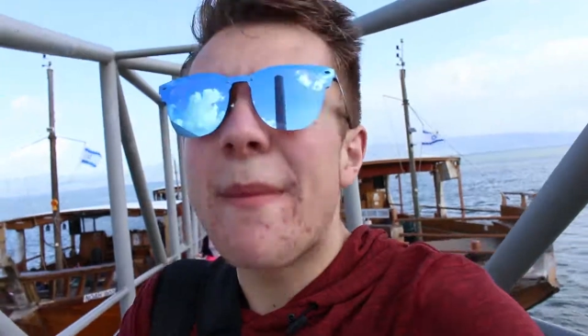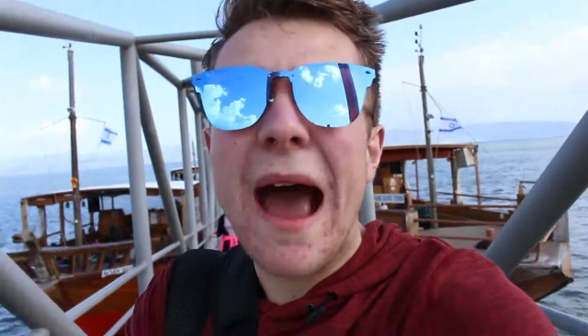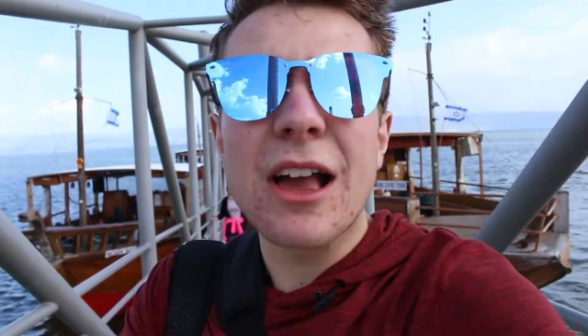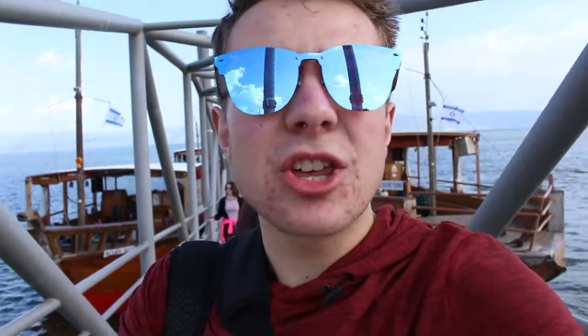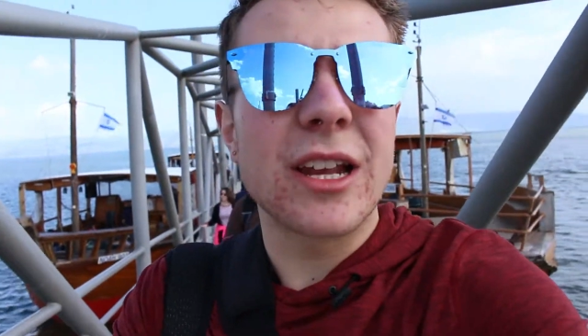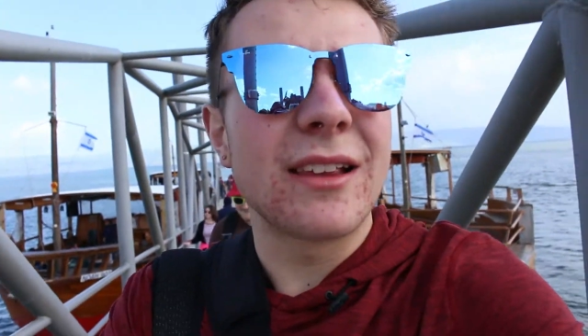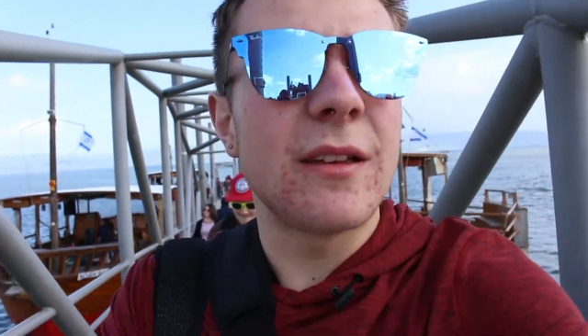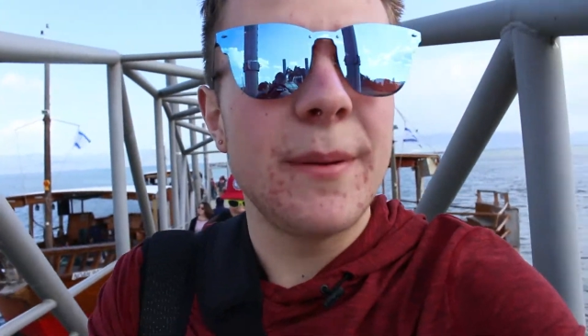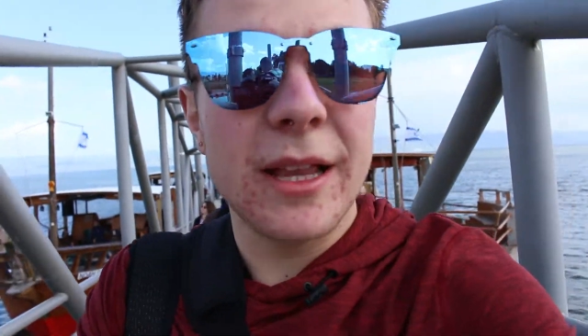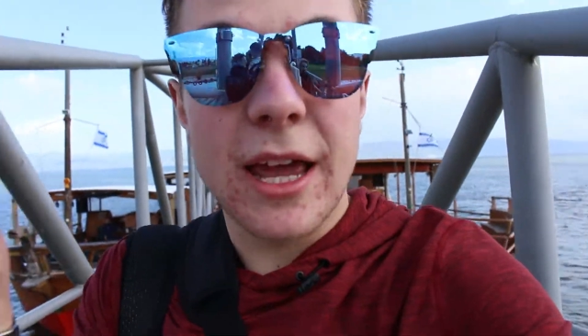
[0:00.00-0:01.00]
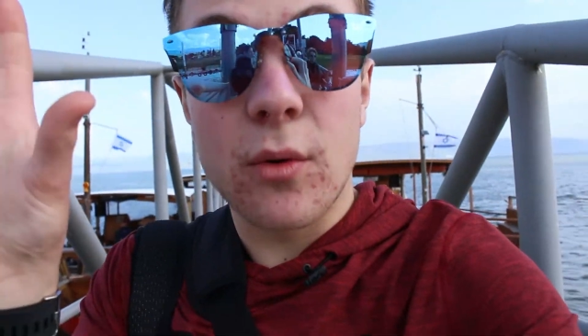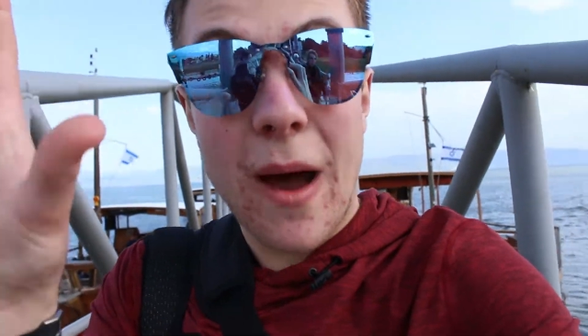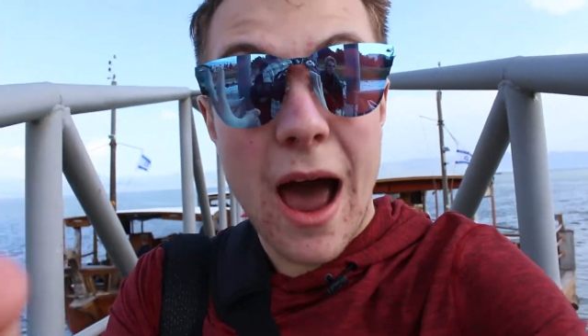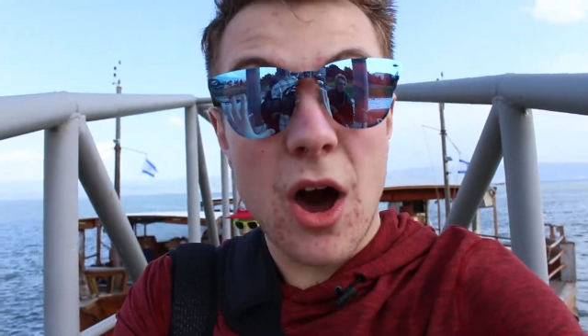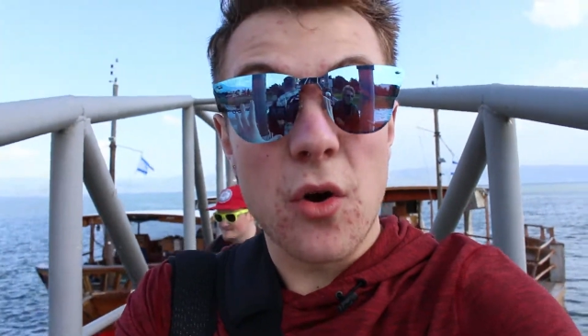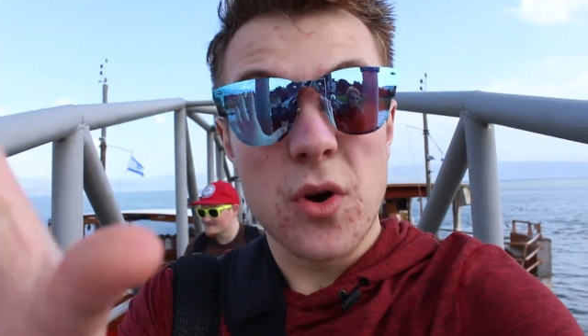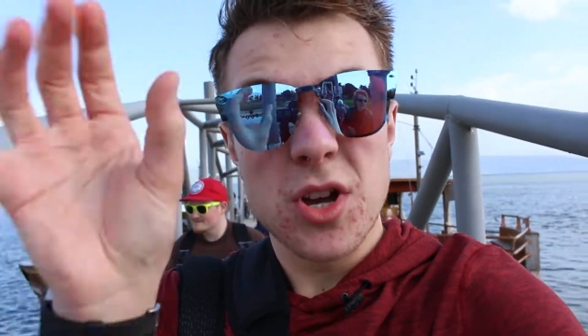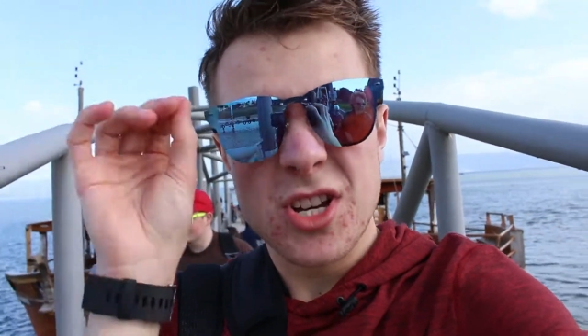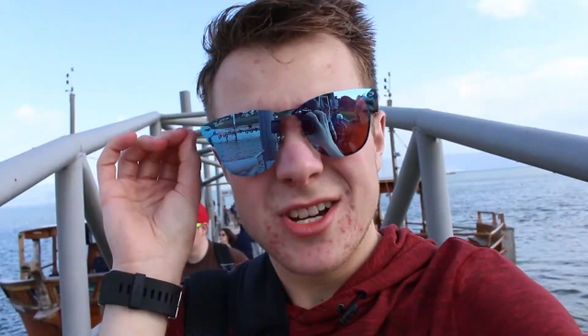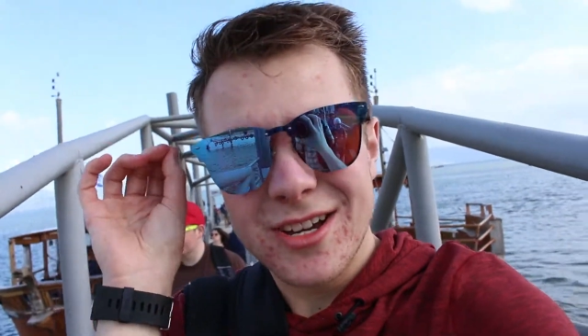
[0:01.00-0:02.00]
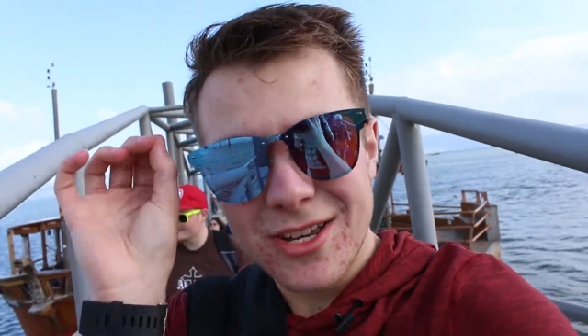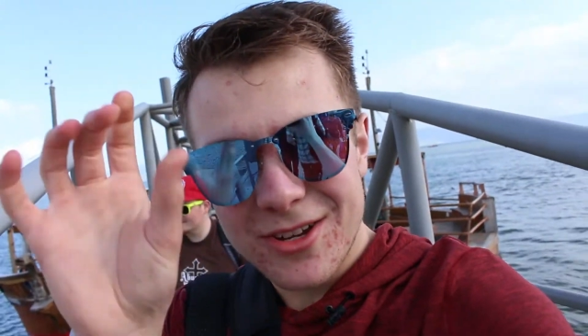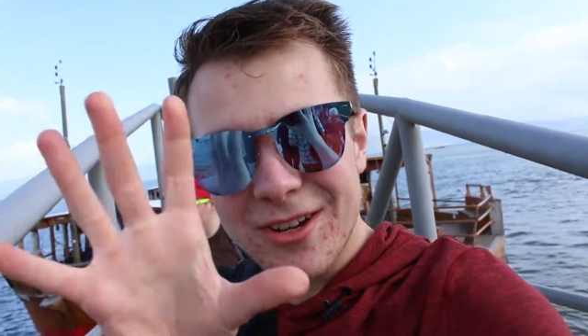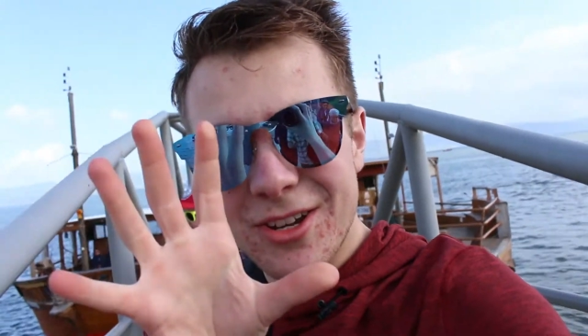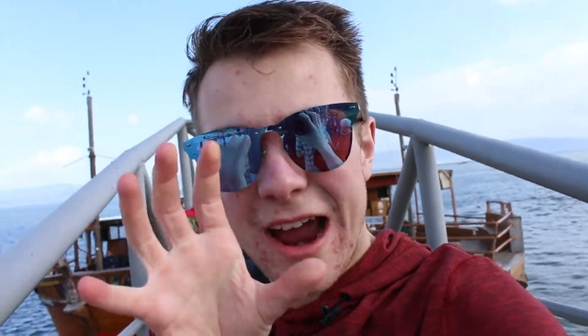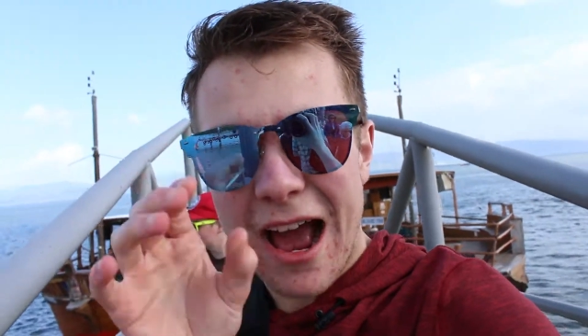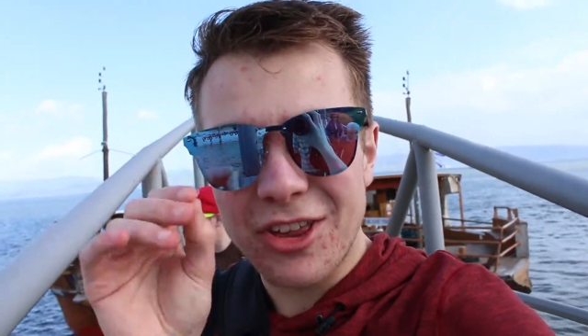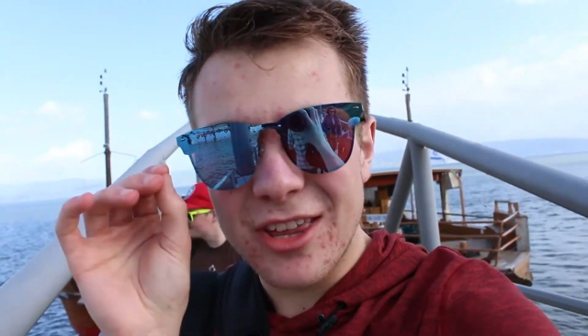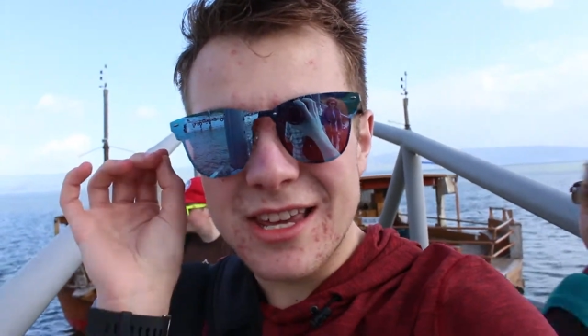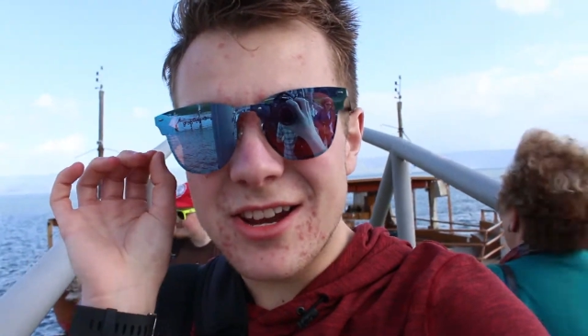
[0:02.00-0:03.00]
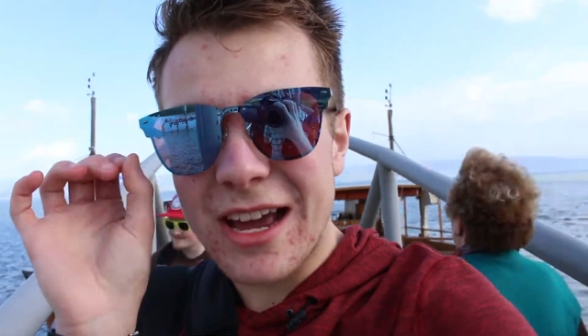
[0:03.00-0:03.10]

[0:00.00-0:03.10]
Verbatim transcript: Imagine and to be like, wow, you're actually